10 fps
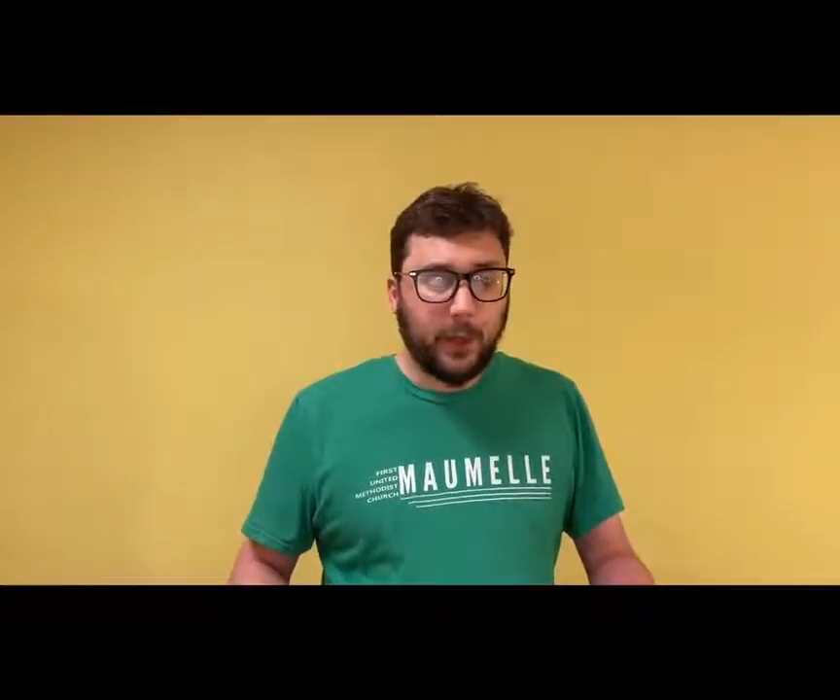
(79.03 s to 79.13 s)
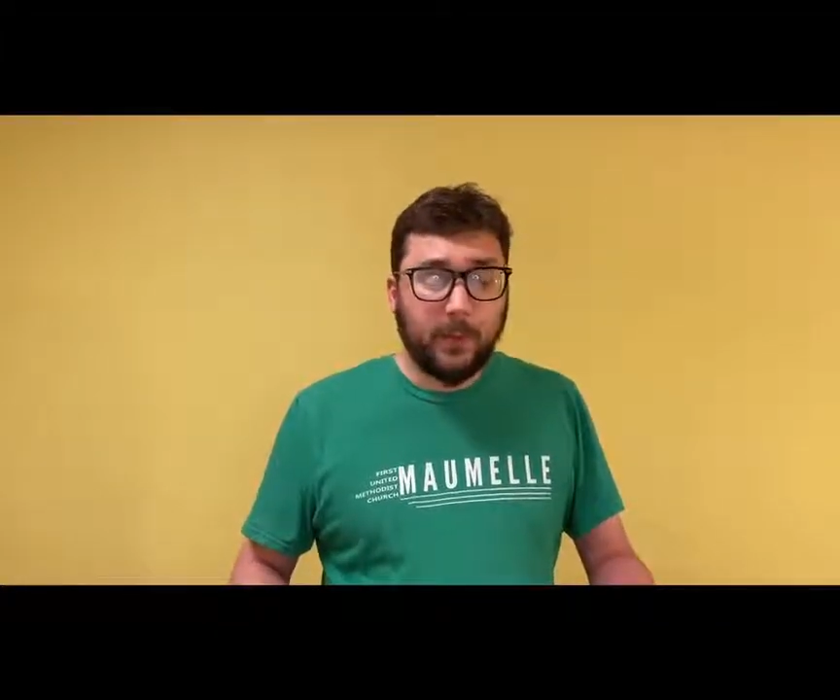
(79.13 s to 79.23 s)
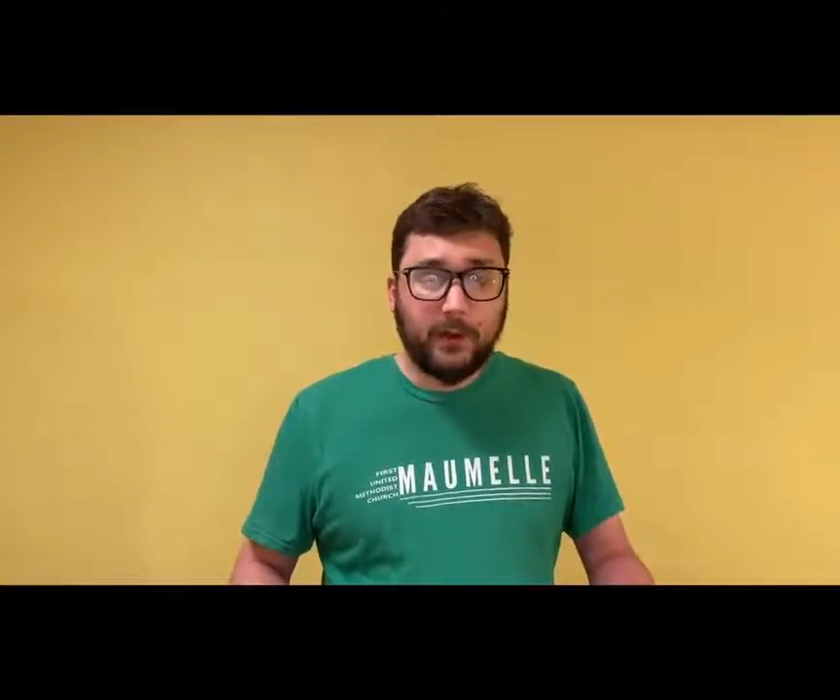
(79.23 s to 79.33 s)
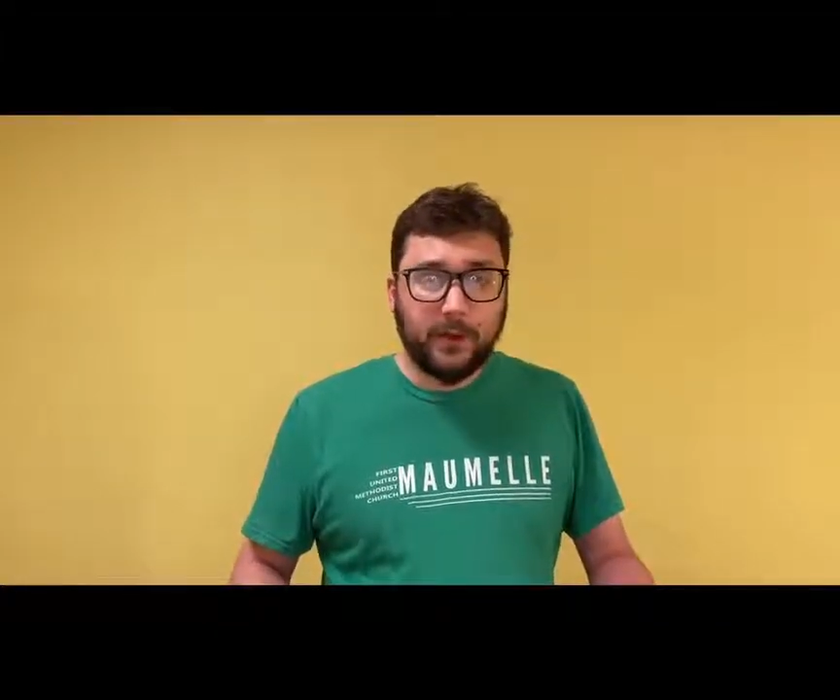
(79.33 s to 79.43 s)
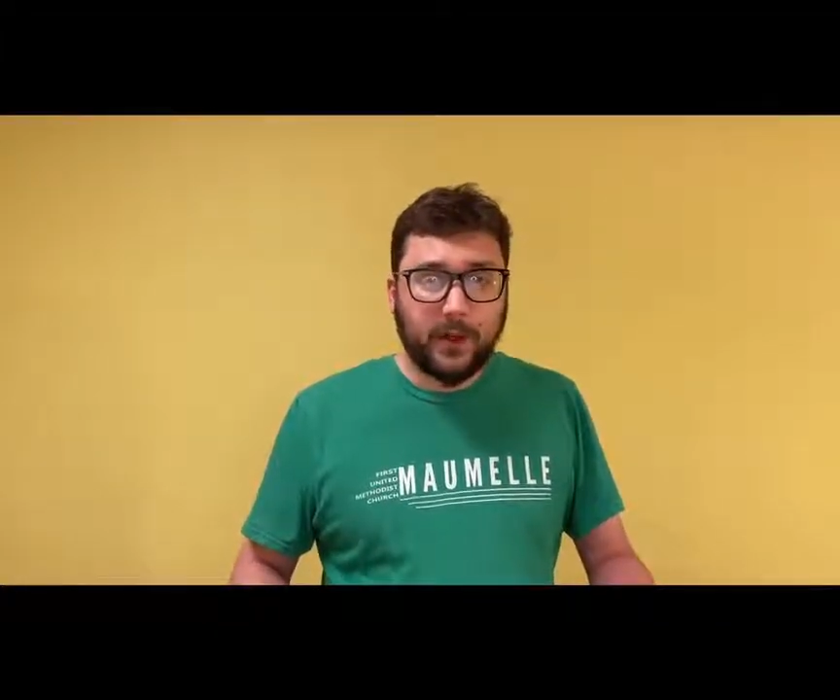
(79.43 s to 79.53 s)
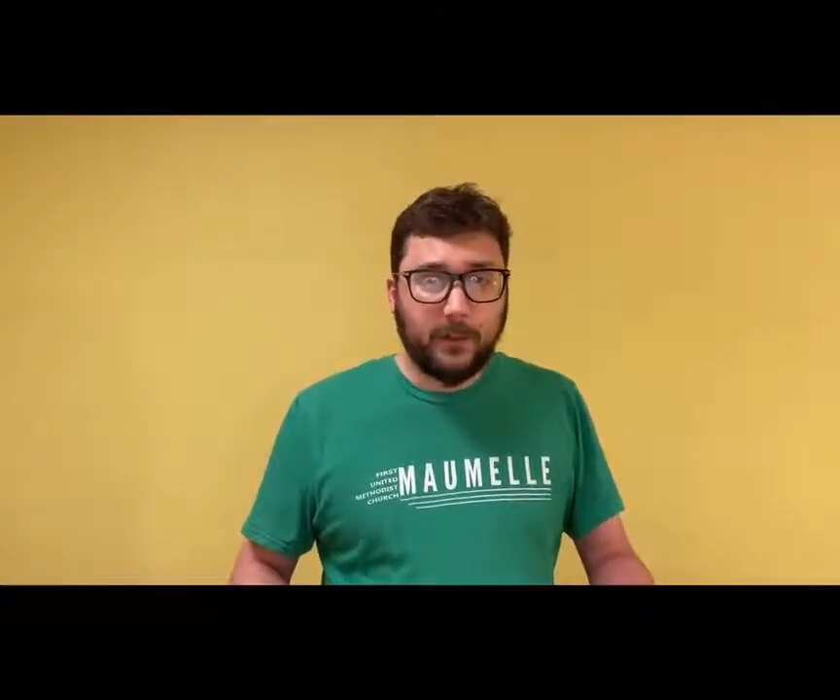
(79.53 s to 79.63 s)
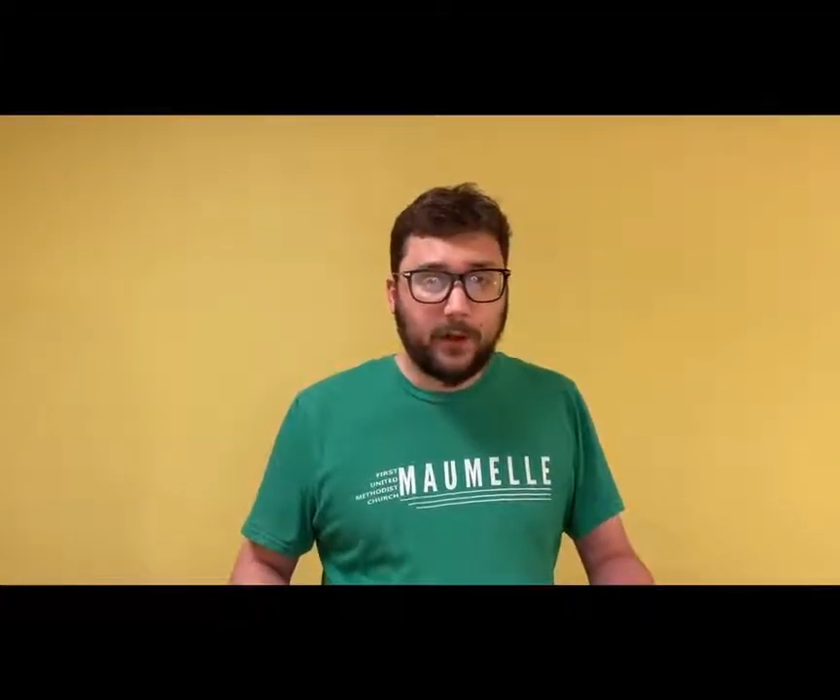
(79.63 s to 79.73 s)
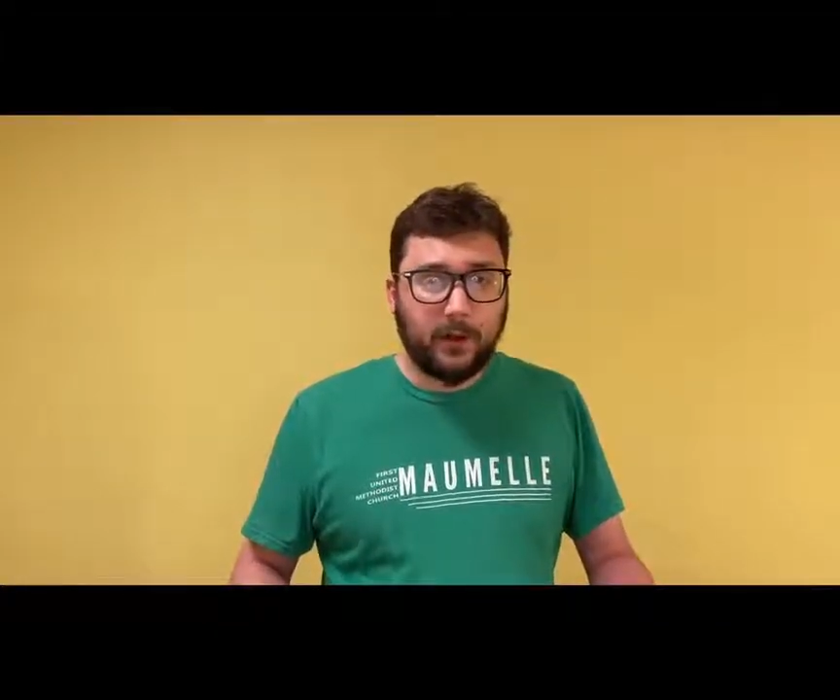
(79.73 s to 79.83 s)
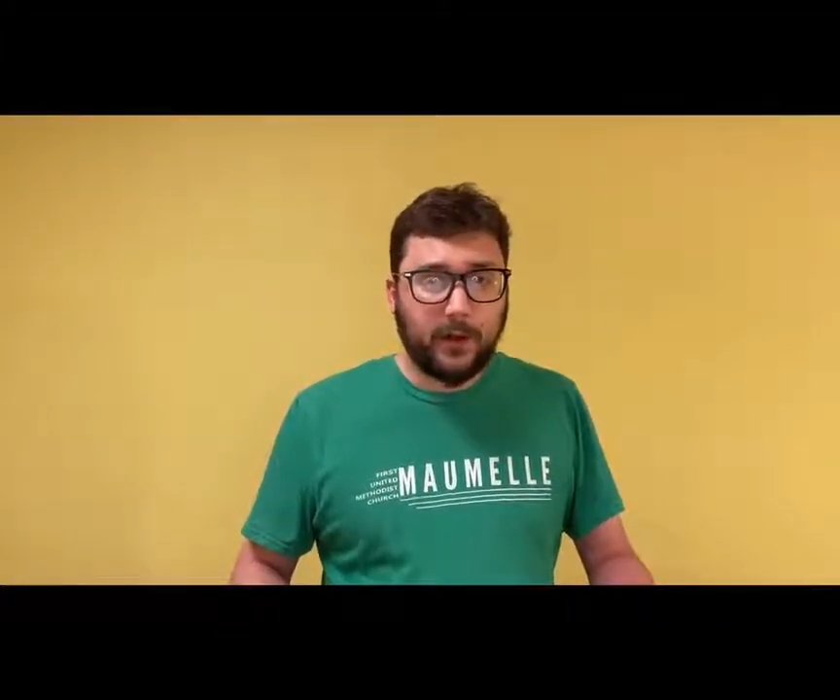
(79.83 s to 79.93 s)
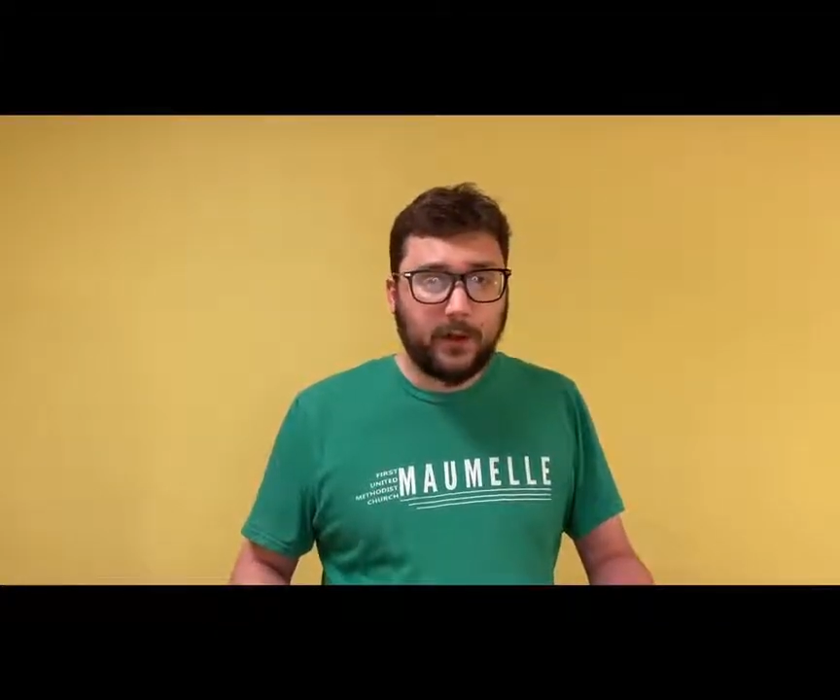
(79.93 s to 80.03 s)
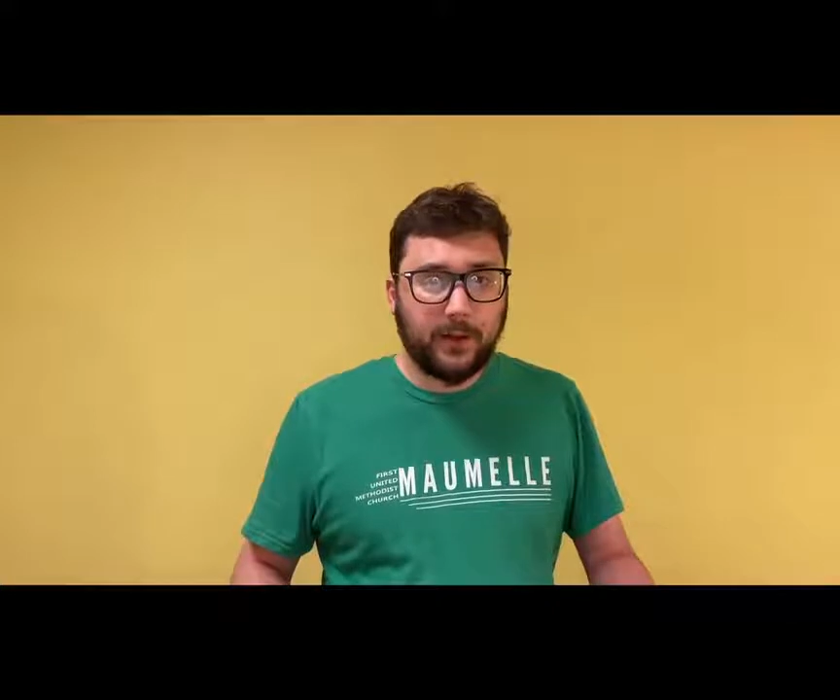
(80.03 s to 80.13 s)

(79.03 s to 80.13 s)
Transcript: mothers come in a lot of